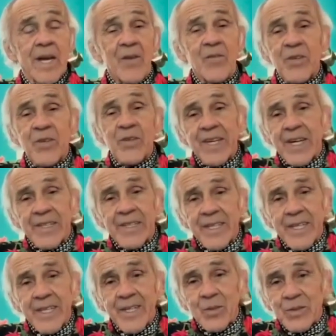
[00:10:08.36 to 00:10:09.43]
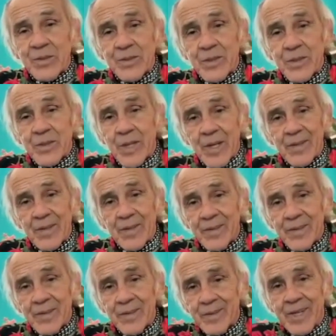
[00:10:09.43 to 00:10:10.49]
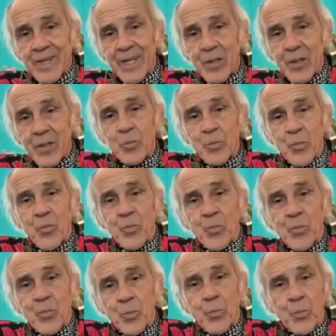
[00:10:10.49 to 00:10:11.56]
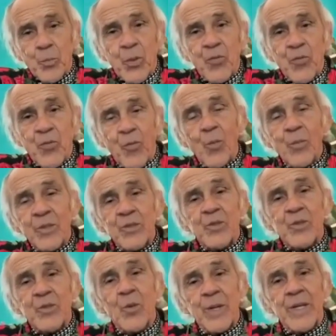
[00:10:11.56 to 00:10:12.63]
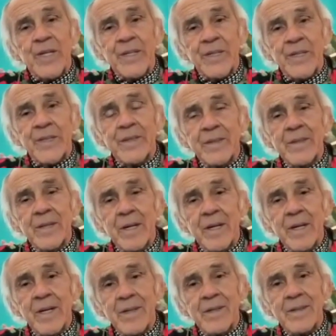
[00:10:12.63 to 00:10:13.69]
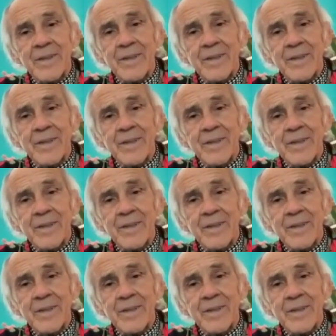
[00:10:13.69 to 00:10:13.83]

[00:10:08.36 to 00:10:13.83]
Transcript: everything I did was uh, kind of performance oriented, because